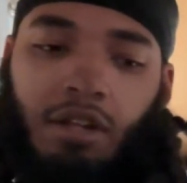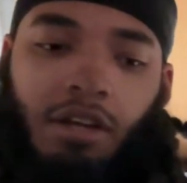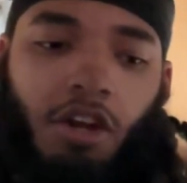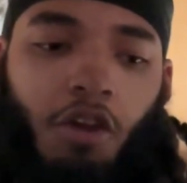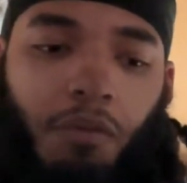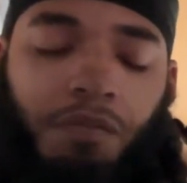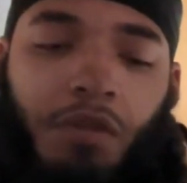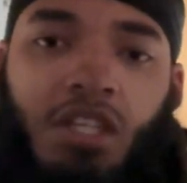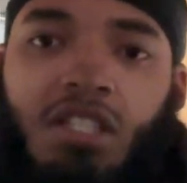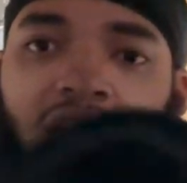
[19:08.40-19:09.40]
Nope,
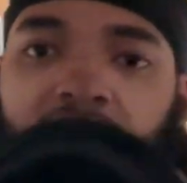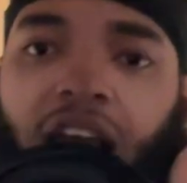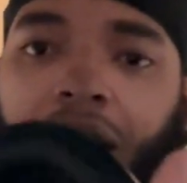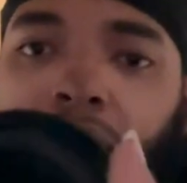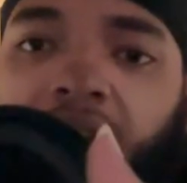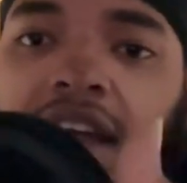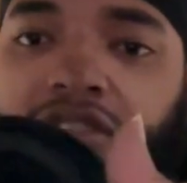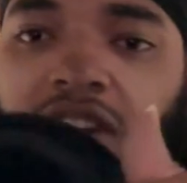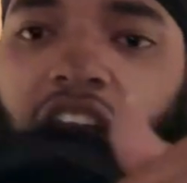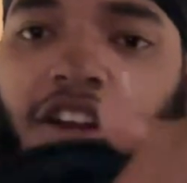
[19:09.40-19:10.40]
these inside pads
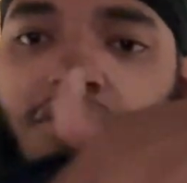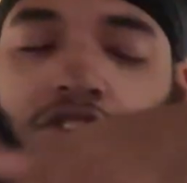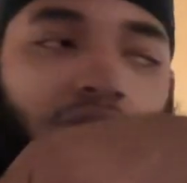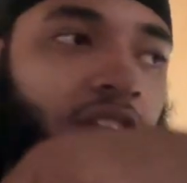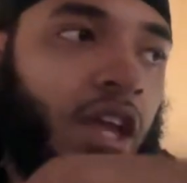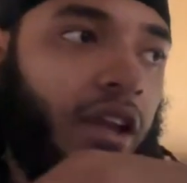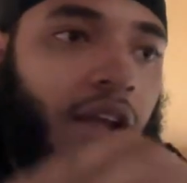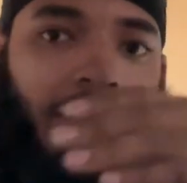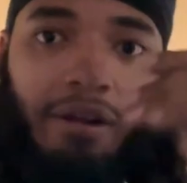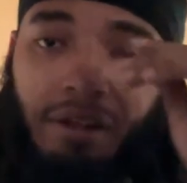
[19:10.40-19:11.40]
right here are too thick,
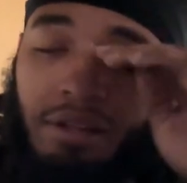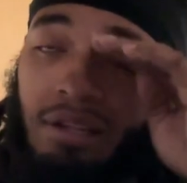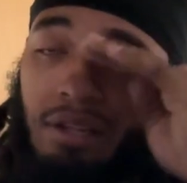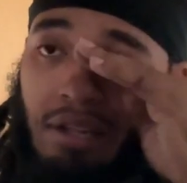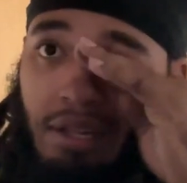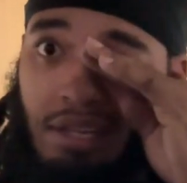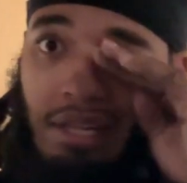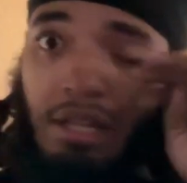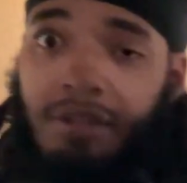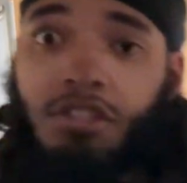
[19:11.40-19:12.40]

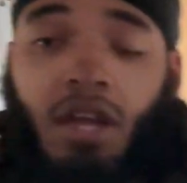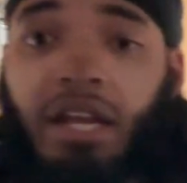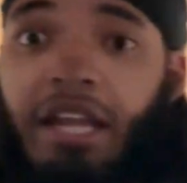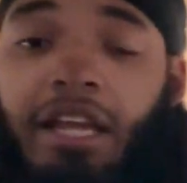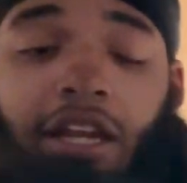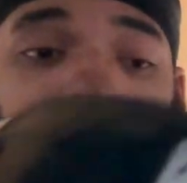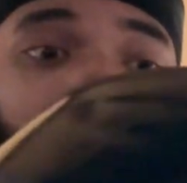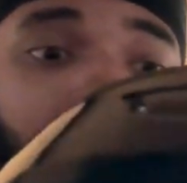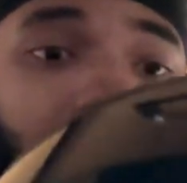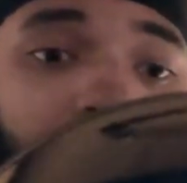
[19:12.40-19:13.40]
so I can't
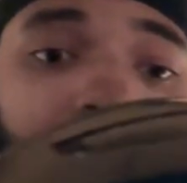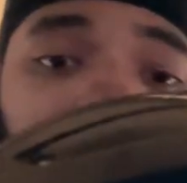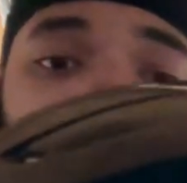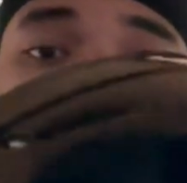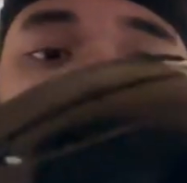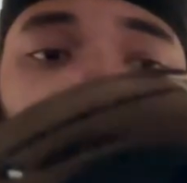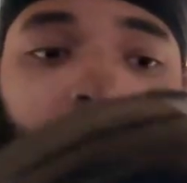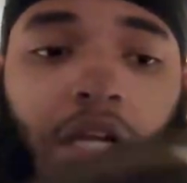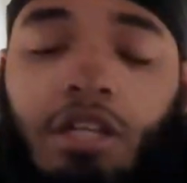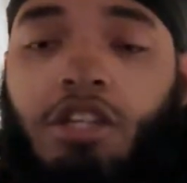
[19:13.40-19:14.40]
even.
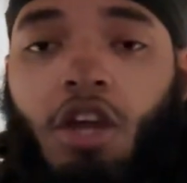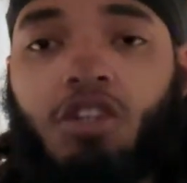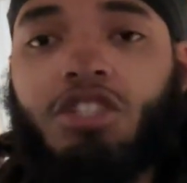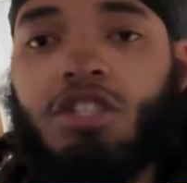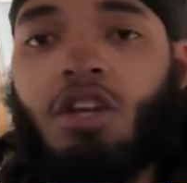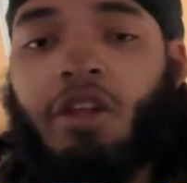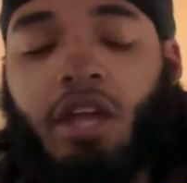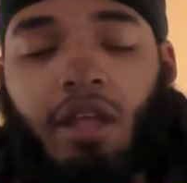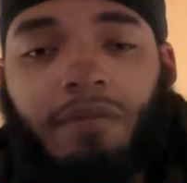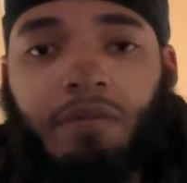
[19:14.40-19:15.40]
Y'all just saw
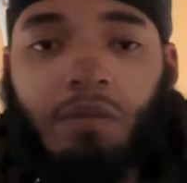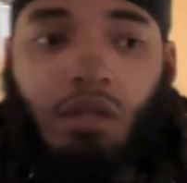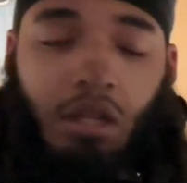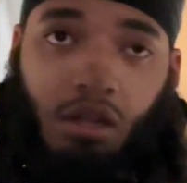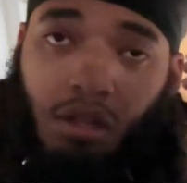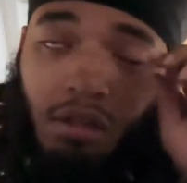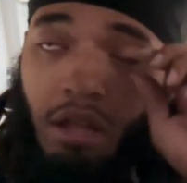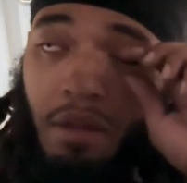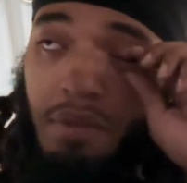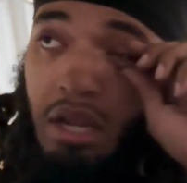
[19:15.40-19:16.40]
that.
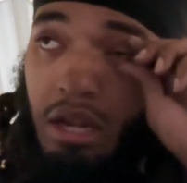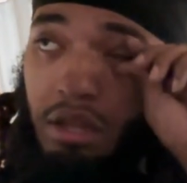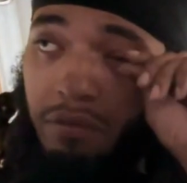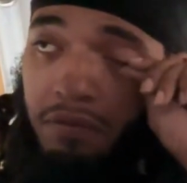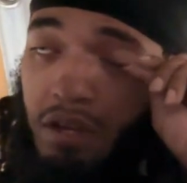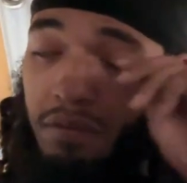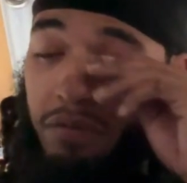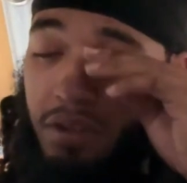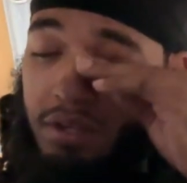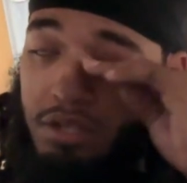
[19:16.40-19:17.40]
I mean, it didn't
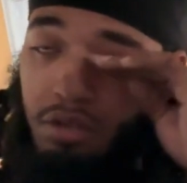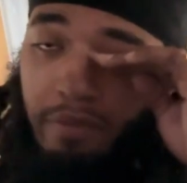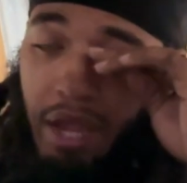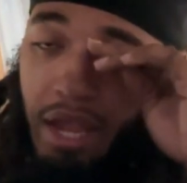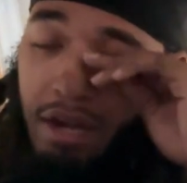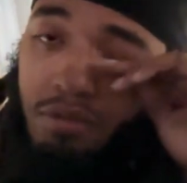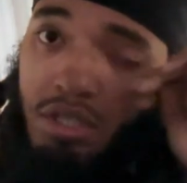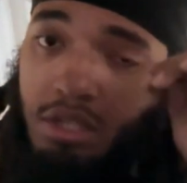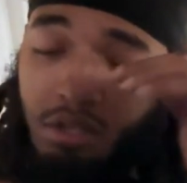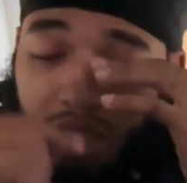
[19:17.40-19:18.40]
fit too bad. It was
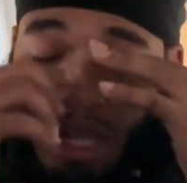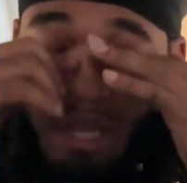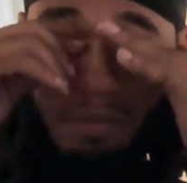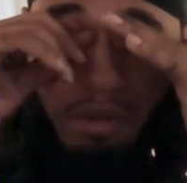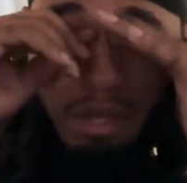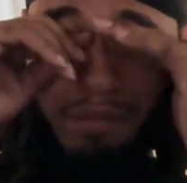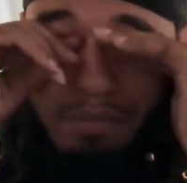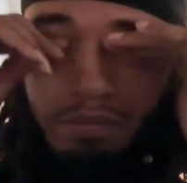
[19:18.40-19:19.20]
still tight, but